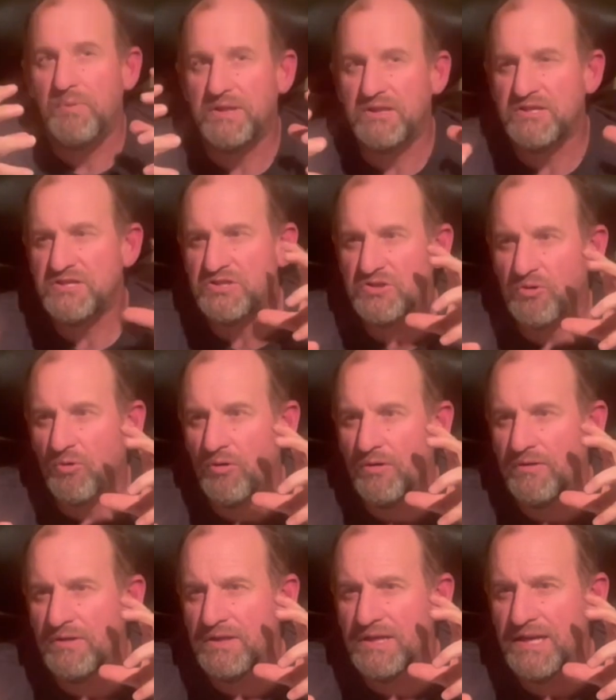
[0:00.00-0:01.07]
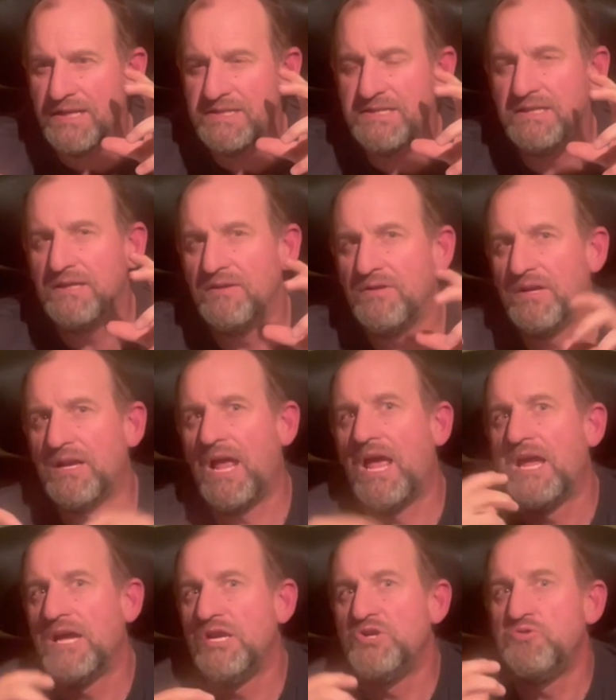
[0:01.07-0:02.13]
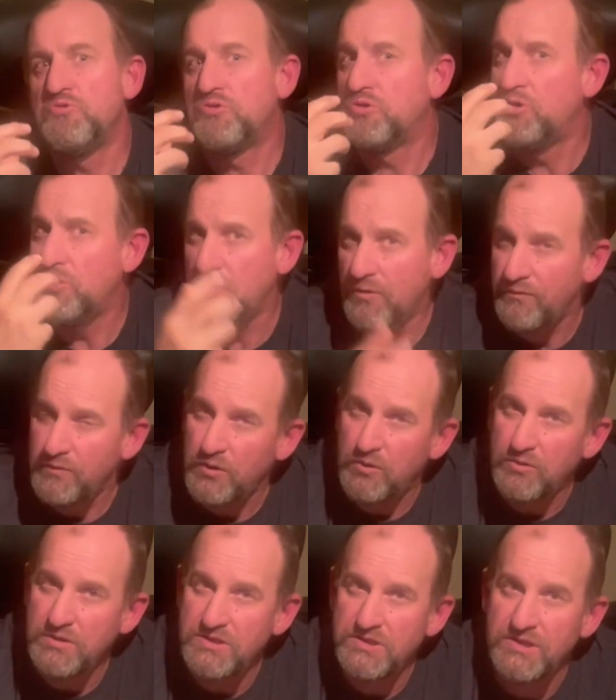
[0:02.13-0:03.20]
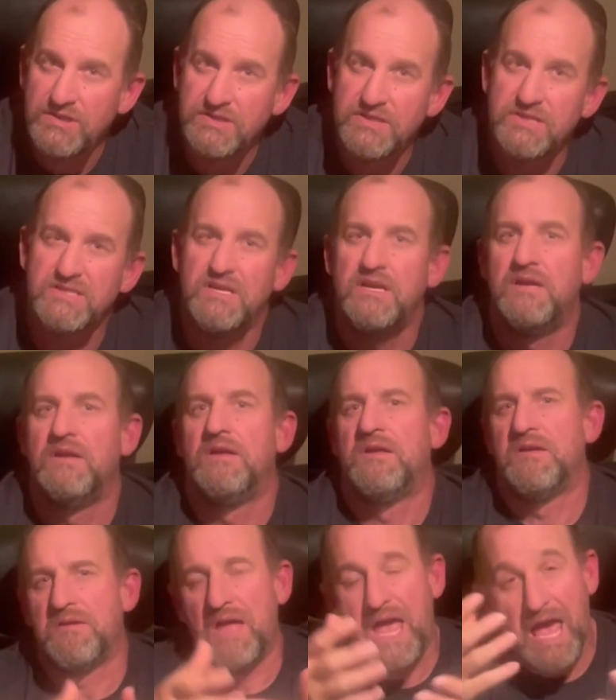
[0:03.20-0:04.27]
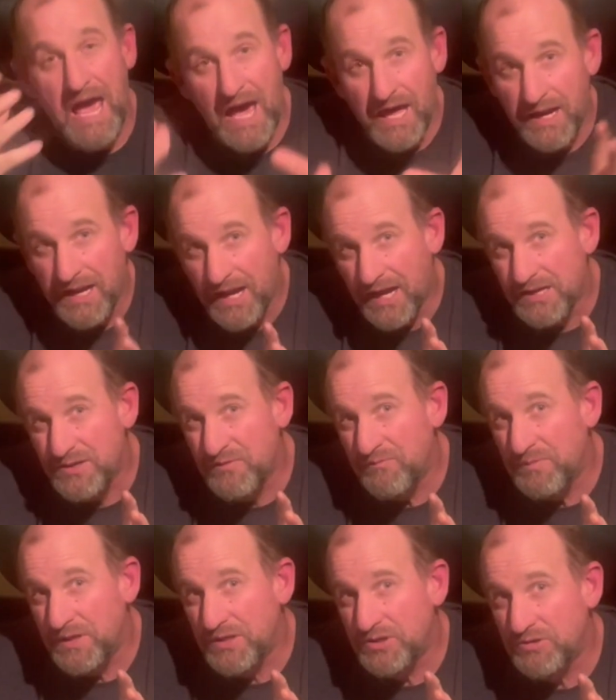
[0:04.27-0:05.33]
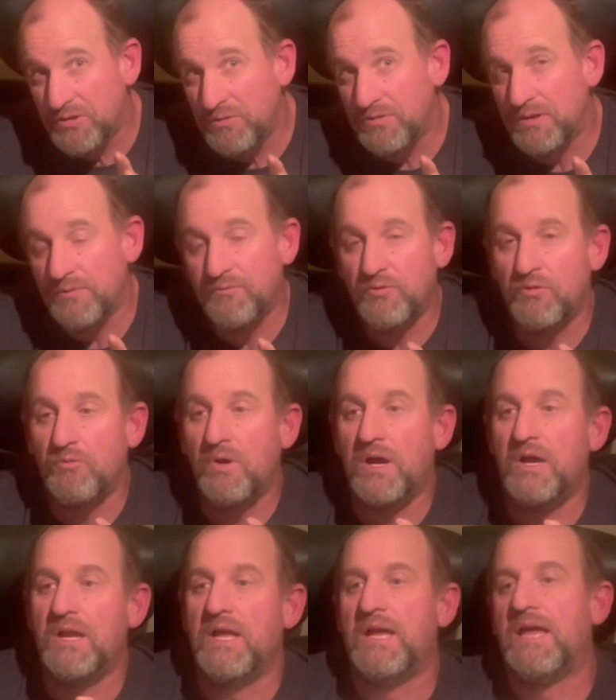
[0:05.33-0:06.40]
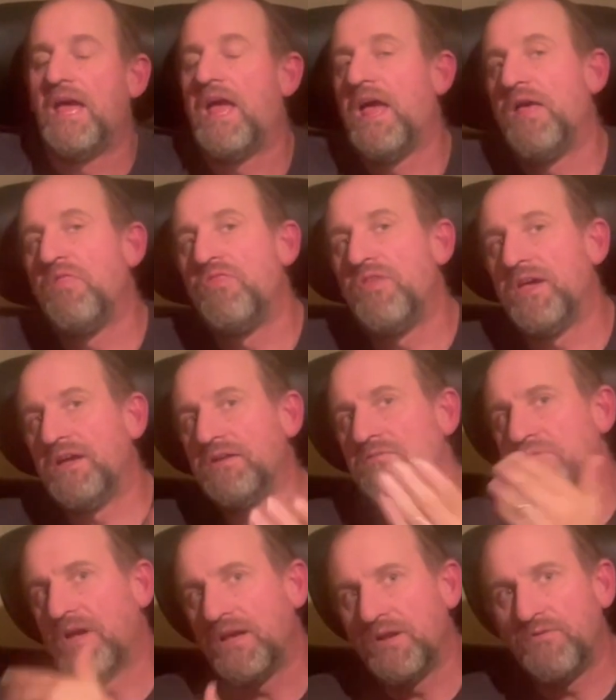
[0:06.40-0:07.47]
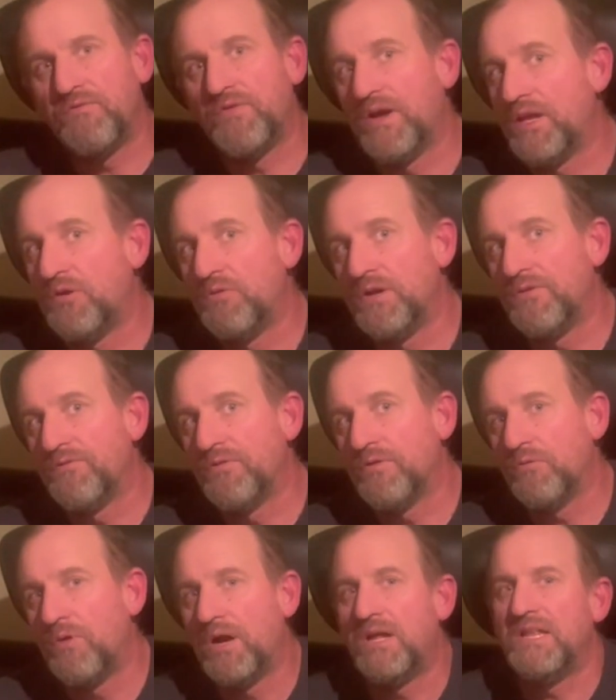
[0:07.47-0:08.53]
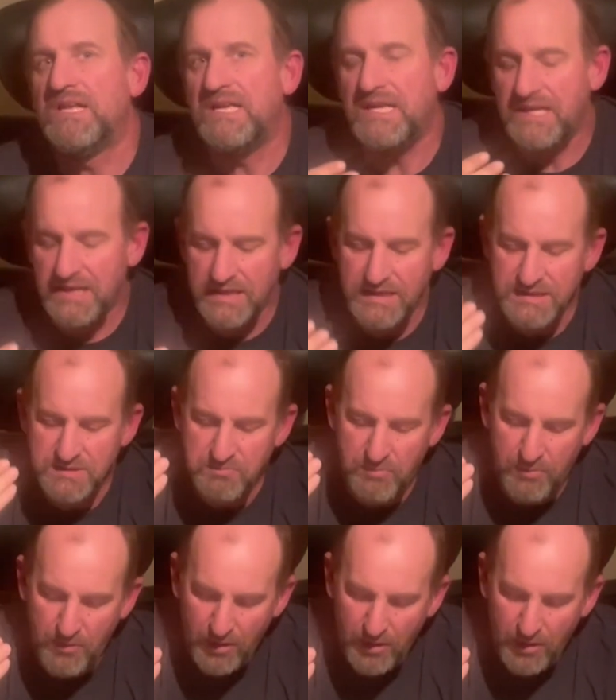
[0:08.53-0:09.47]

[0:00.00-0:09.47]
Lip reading: But the idea that Andrew could have known Jesus, had an active ministry with him for a while, and then kind of fell away for a while, is